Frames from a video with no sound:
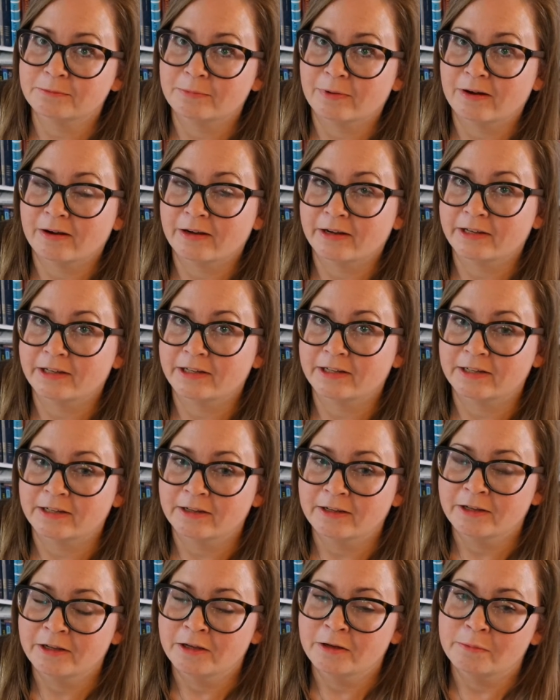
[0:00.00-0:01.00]
my
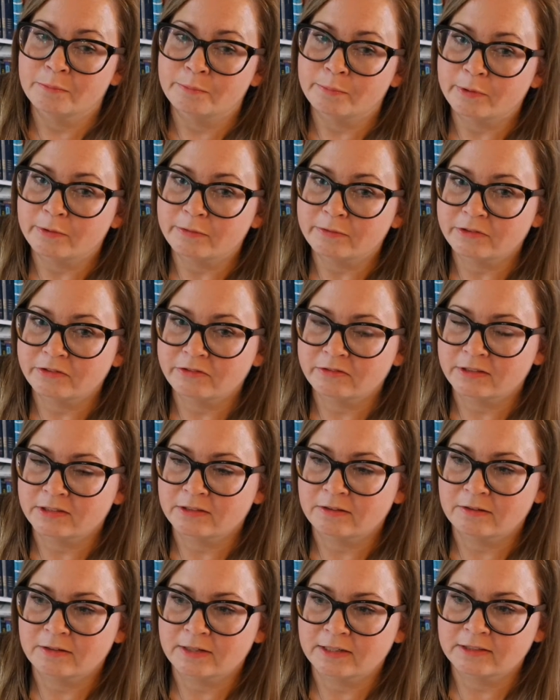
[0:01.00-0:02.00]
poetry
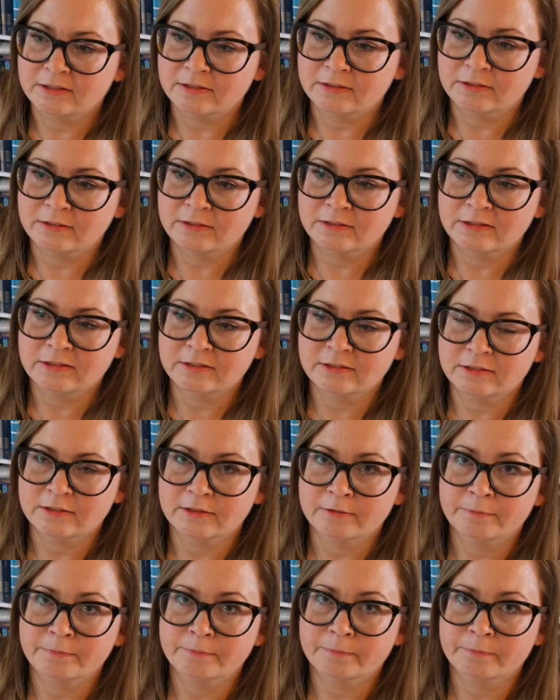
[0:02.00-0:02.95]
collections